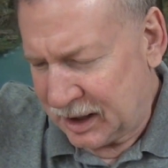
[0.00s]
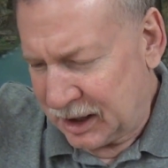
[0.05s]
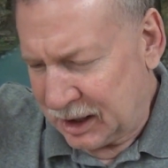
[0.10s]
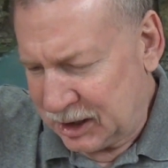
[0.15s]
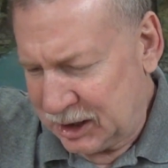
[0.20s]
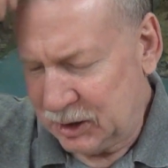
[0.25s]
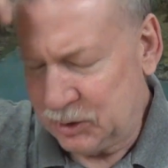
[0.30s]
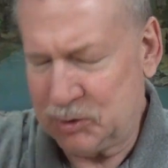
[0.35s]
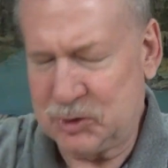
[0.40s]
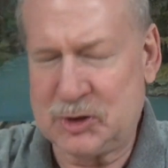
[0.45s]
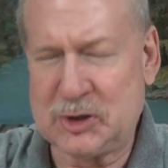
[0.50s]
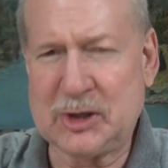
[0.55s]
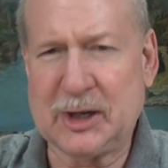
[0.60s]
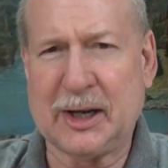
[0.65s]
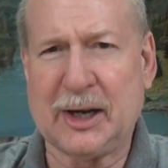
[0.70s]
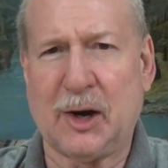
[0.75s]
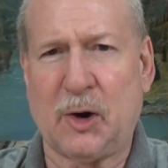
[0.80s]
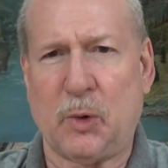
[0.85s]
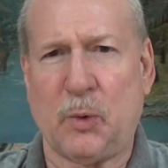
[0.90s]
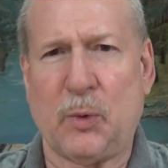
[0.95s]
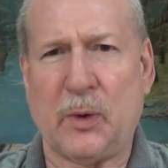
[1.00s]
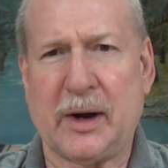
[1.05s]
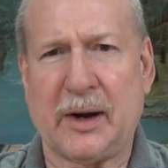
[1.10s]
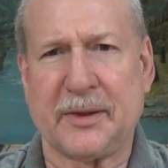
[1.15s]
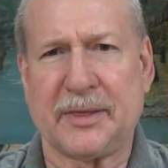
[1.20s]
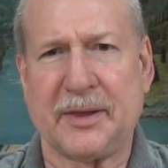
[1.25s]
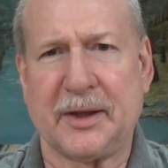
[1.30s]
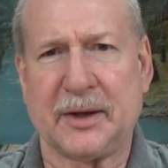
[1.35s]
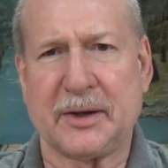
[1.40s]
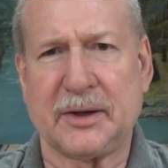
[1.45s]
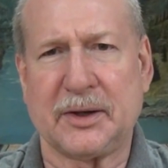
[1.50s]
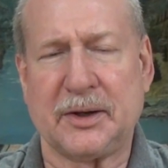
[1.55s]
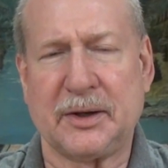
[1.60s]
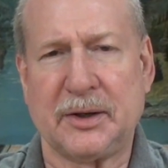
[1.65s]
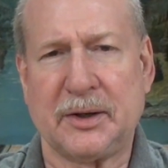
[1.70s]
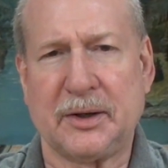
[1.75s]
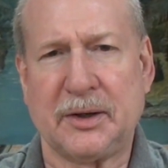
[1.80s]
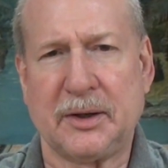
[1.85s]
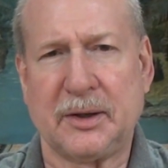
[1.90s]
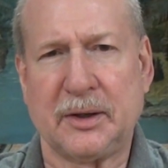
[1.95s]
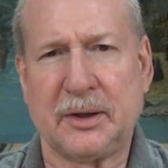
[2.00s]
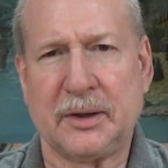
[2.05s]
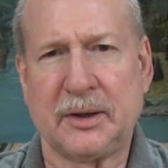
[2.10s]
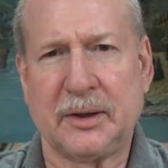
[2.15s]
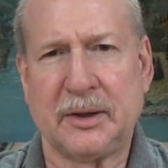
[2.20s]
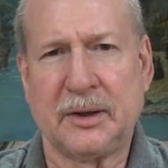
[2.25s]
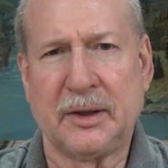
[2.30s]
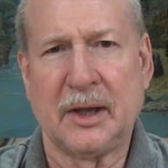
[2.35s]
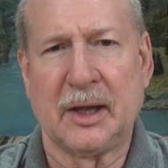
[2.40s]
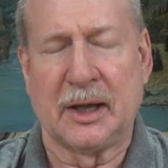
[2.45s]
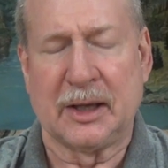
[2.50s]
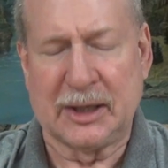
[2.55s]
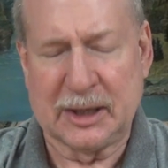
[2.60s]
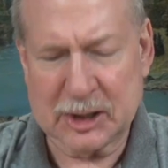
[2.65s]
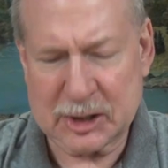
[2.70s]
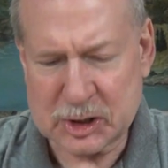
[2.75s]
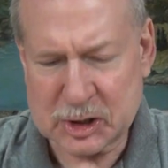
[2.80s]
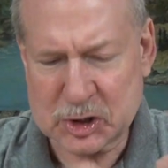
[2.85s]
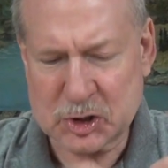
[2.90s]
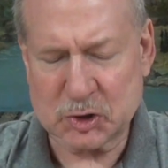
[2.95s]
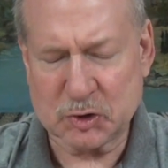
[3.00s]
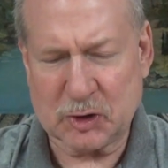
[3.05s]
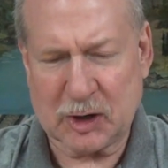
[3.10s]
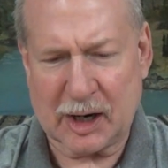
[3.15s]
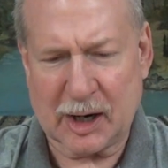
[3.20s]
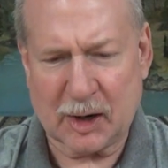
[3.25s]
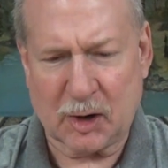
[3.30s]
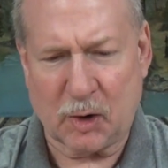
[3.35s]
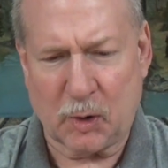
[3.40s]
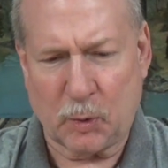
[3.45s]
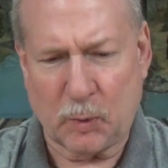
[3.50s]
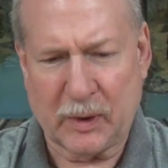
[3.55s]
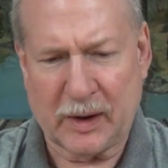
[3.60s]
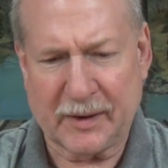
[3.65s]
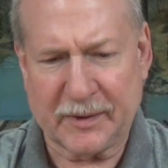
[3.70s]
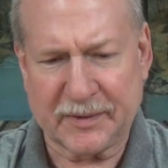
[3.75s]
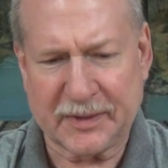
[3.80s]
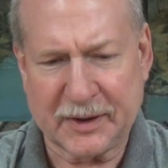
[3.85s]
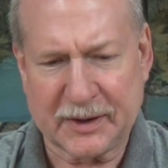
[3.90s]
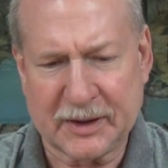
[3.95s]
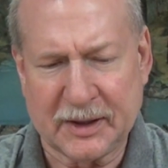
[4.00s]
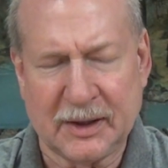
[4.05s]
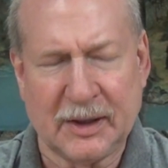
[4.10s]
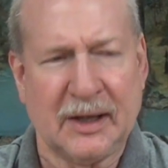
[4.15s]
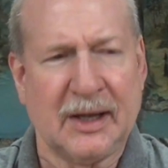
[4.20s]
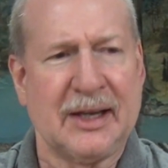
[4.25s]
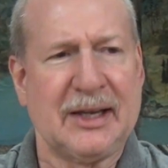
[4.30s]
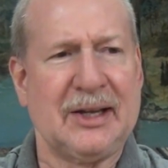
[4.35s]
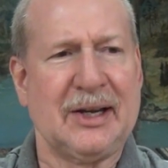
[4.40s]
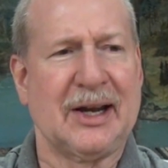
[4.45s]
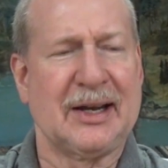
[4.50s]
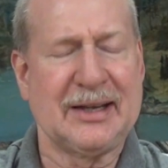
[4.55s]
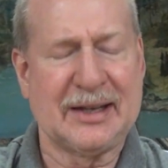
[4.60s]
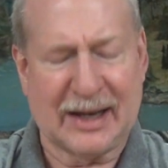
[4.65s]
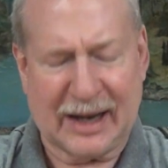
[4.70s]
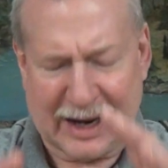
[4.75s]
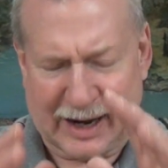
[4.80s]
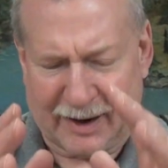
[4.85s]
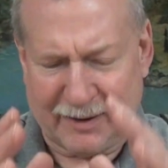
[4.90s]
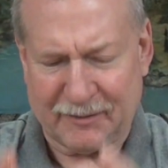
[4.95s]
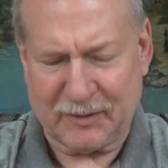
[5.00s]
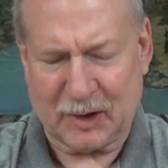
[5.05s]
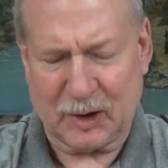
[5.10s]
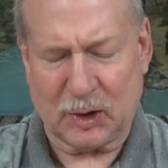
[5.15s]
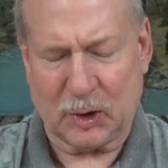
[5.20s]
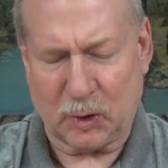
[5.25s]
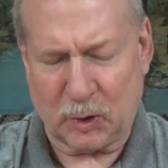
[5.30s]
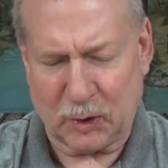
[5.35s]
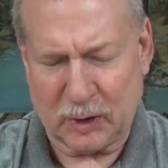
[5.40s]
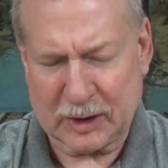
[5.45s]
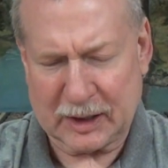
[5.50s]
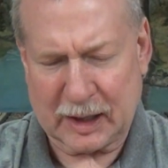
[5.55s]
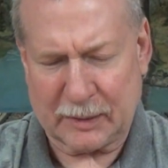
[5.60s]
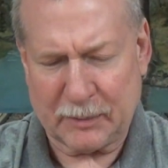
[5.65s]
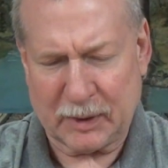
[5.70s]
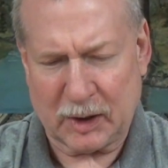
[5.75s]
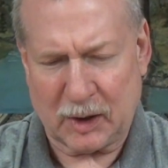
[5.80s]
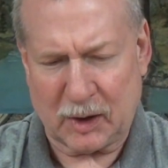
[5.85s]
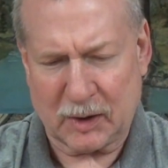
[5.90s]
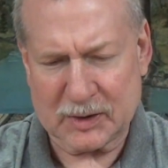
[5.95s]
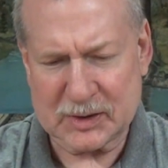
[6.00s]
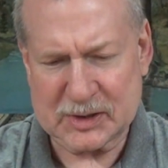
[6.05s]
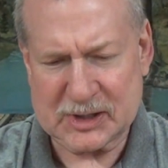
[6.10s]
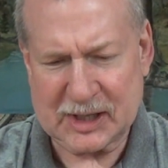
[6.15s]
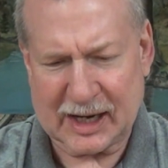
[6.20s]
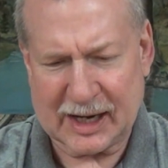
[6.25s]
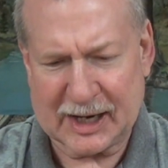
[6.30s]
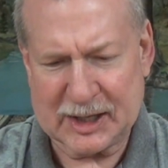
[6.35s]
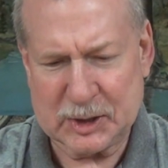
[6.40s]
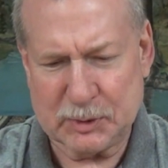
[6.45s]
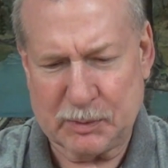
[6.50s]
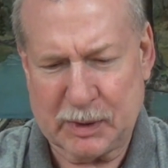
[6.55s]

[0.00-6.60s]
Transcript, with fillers: You deal with it. You struggle with it. You, you have the Lord come alongside you.